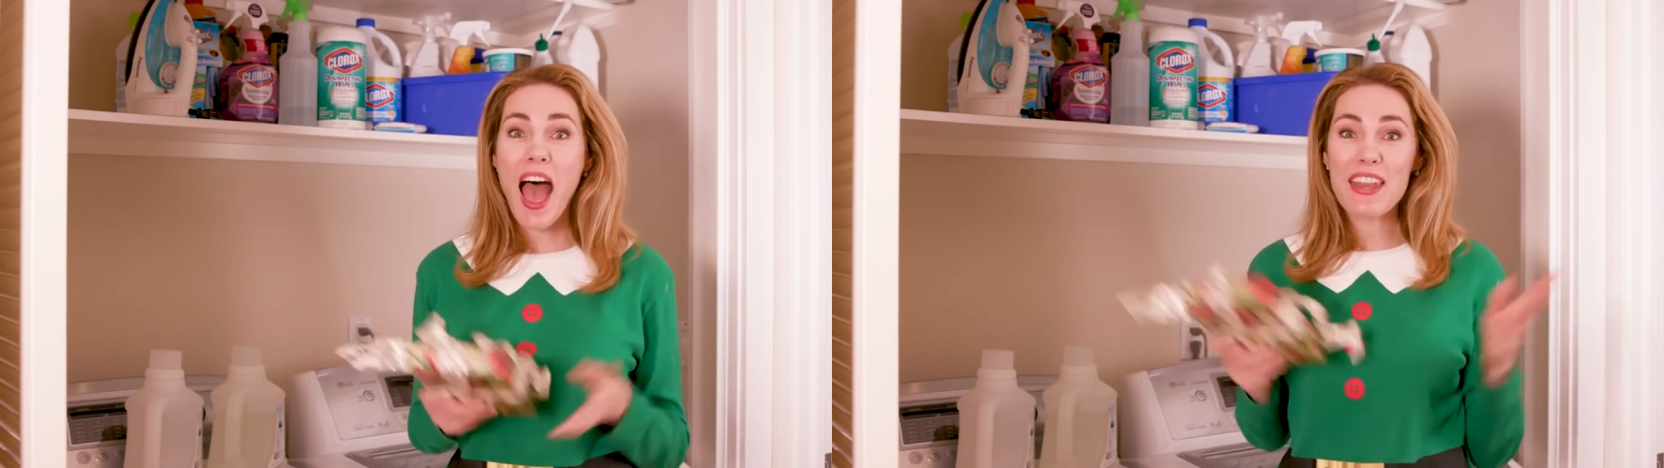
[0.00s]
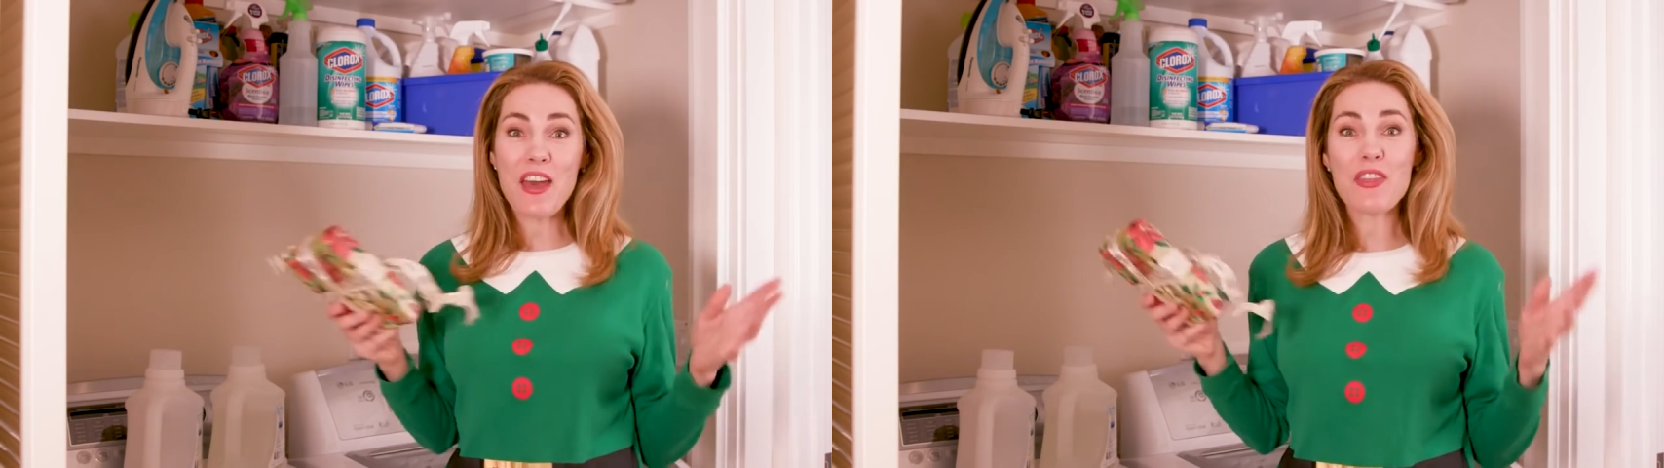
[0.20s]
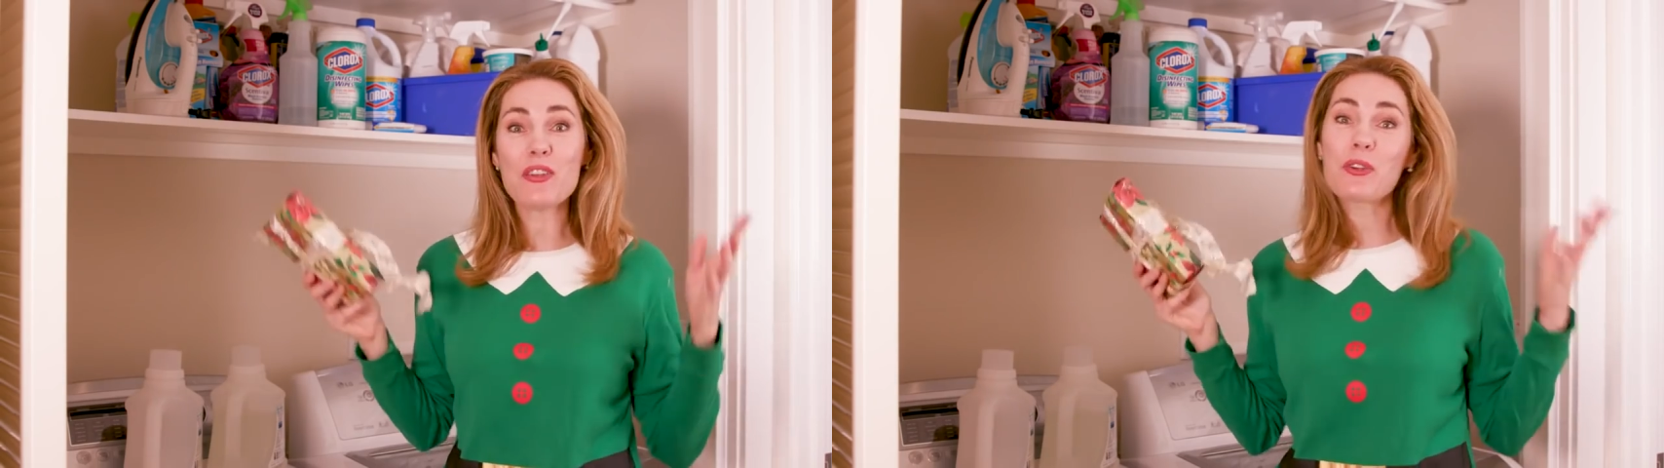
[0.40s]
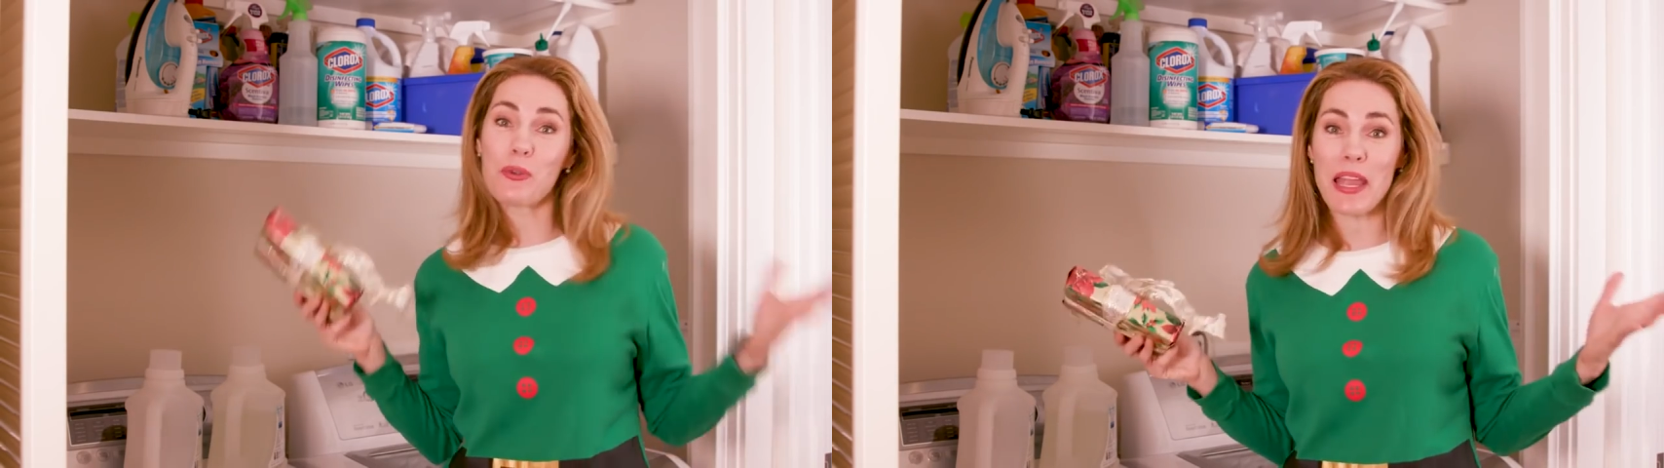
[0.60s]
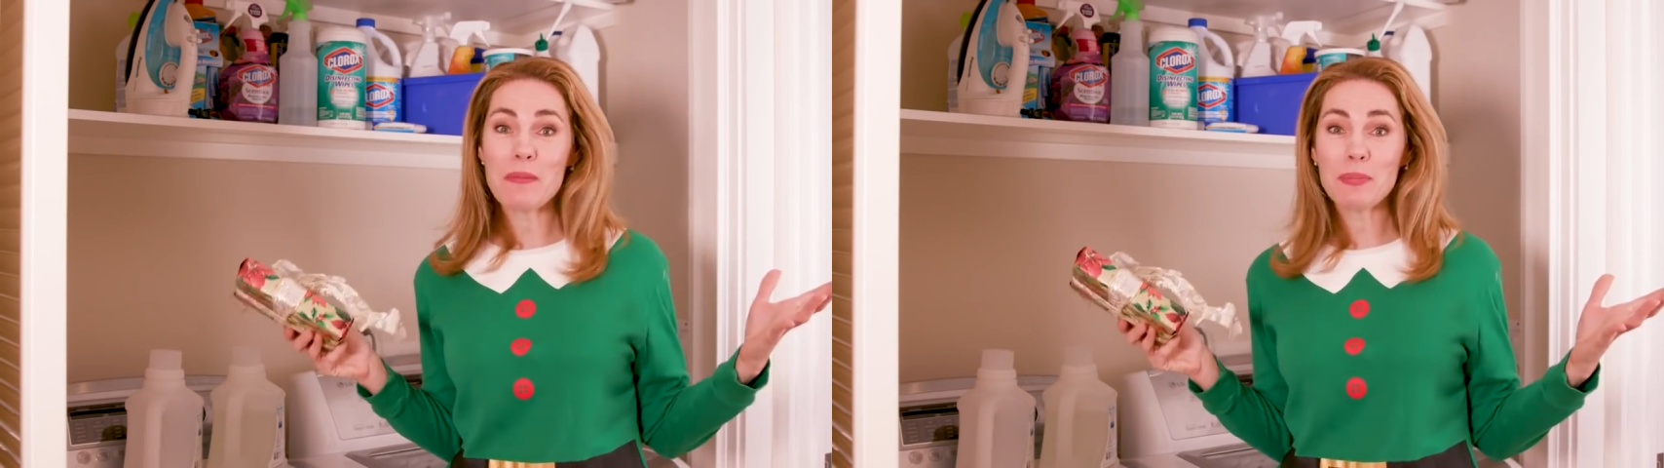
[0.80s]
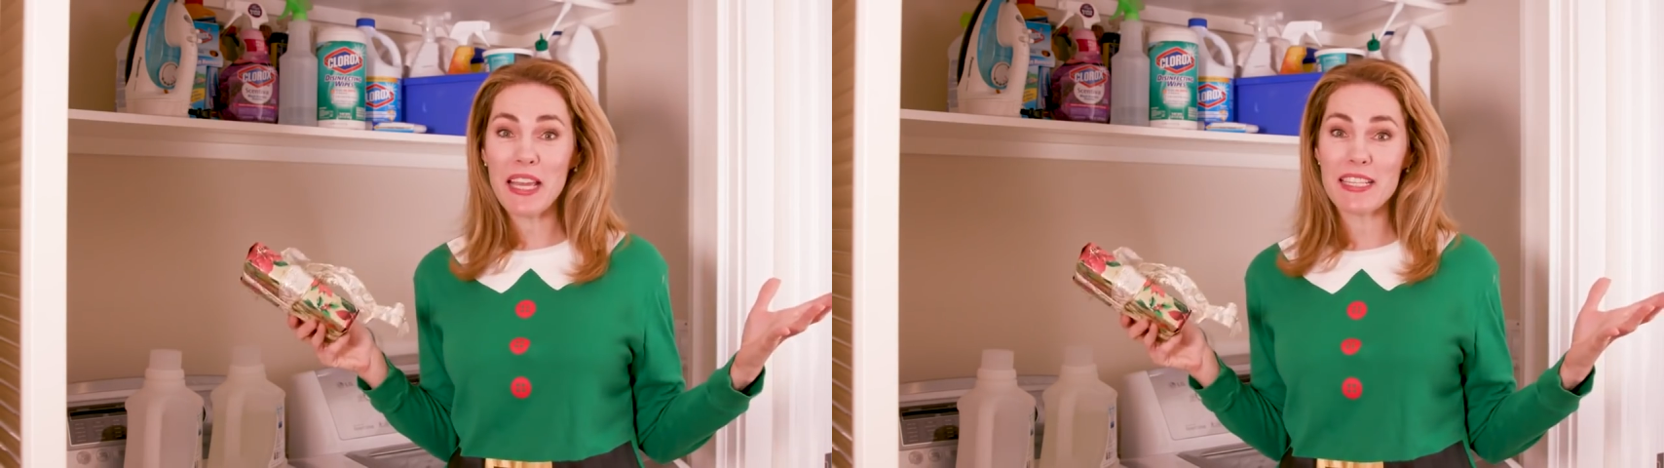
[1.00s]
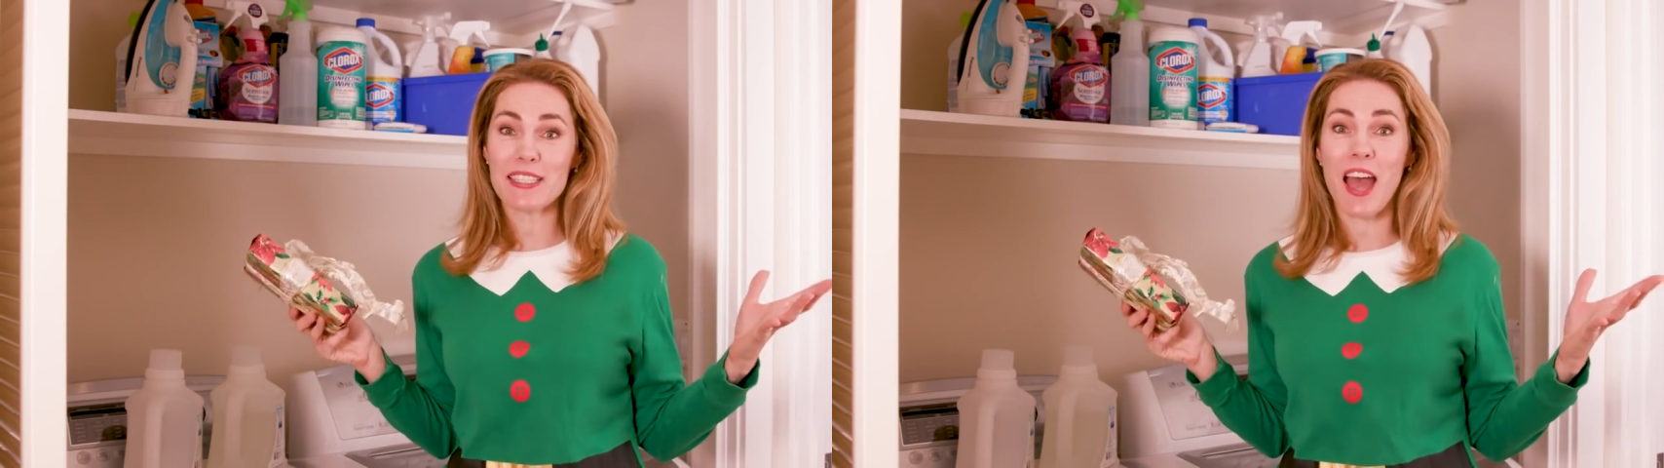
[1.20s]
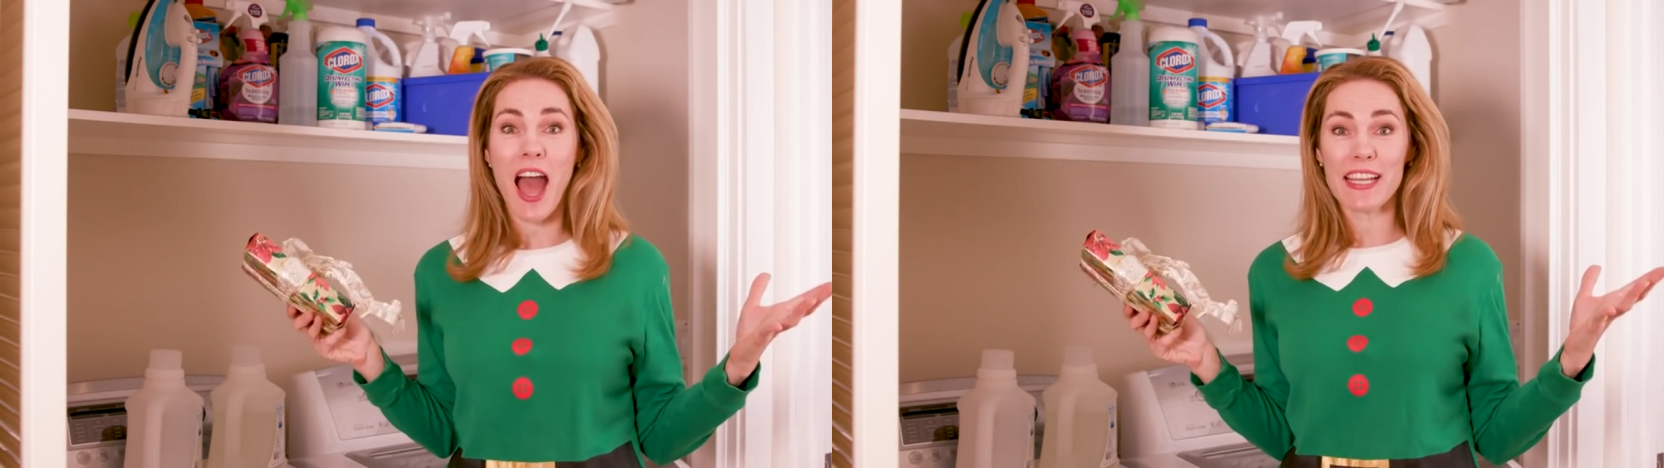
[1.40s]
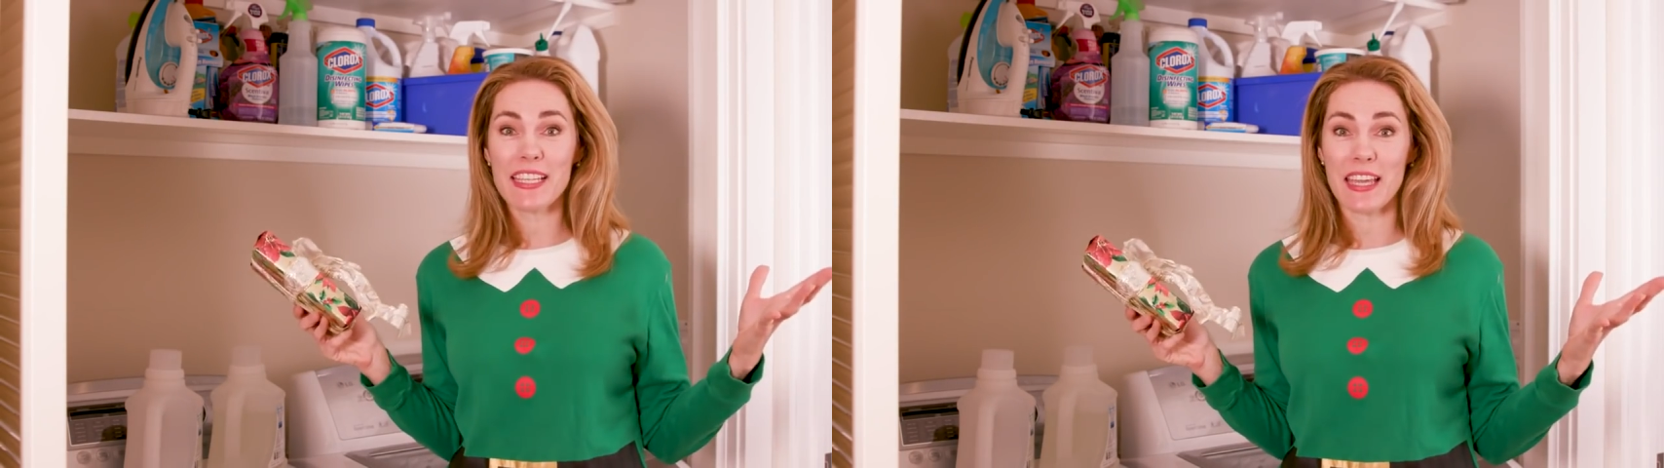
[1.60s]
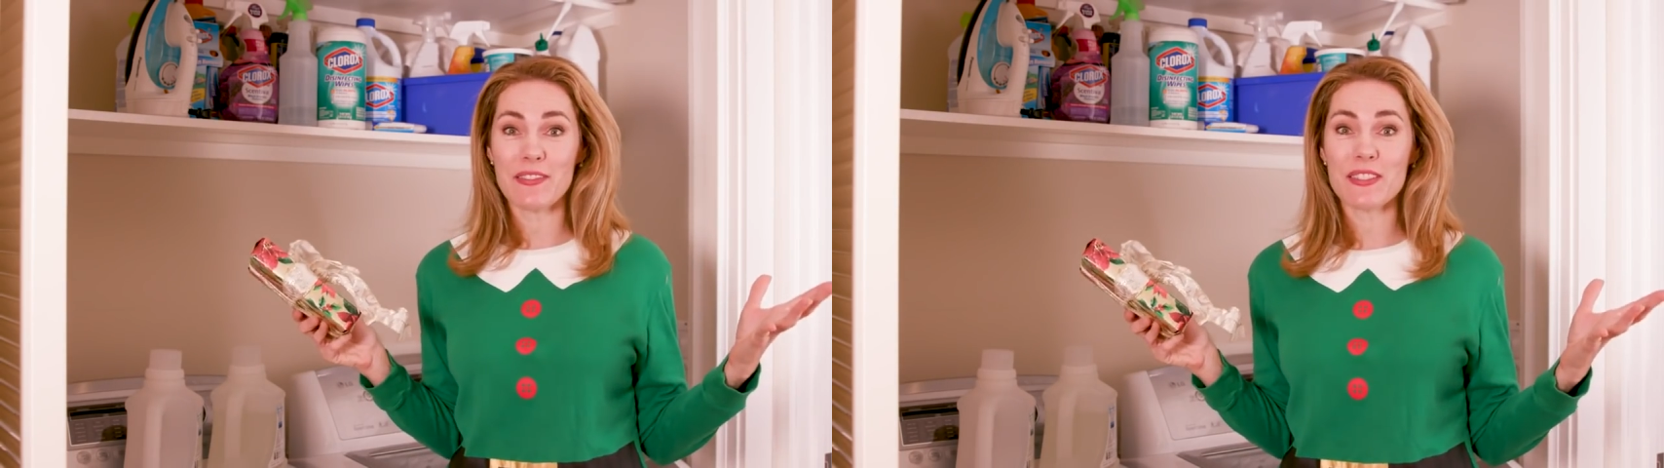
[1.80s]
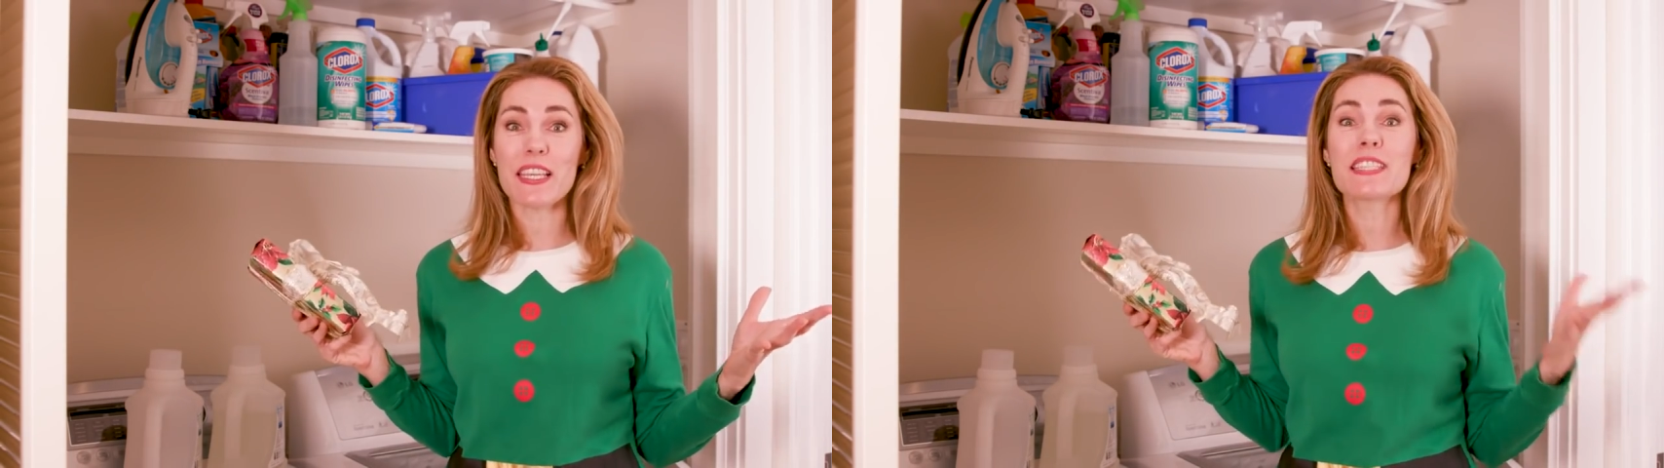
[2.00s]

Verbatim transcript: Another great place to hide gifts